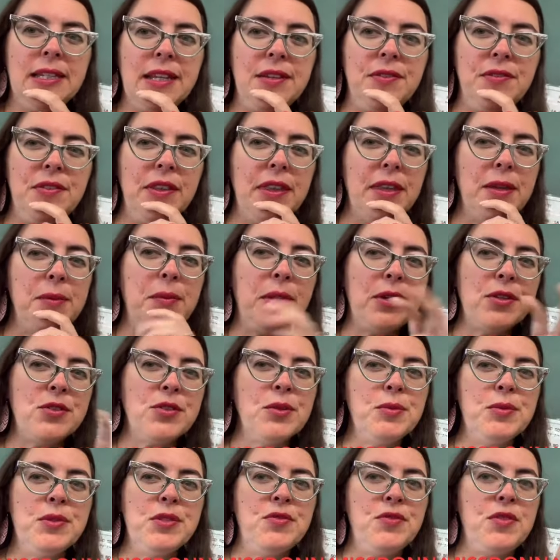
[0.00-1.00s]
I feel like
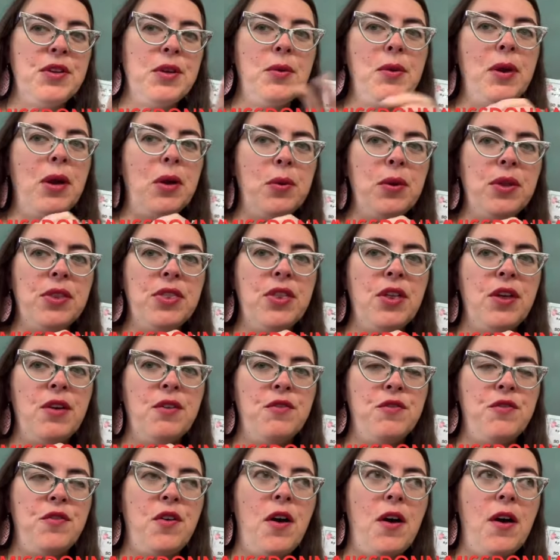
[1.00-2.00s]
mushrooms fit well with
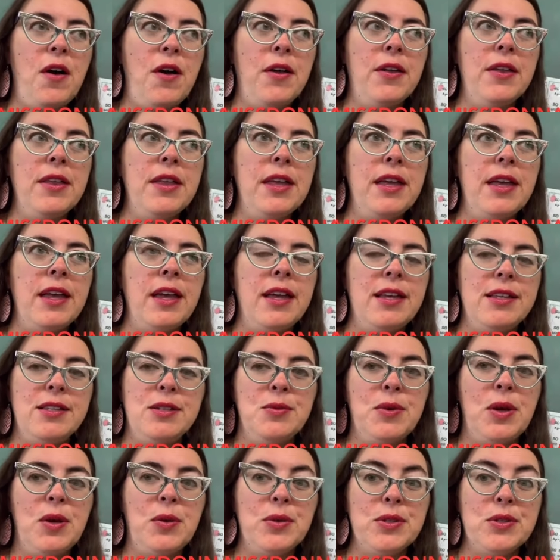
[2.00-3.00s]
fall as
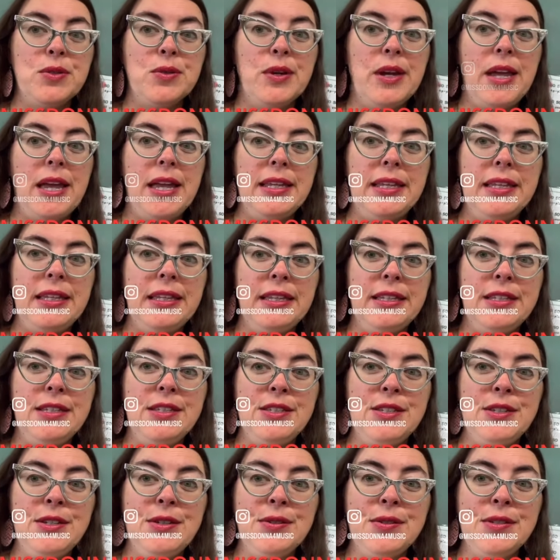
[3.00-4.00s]
well, which we're heading
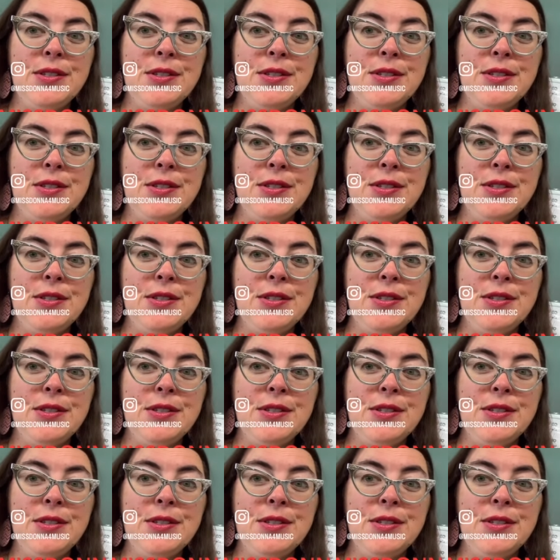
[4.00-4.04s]
into.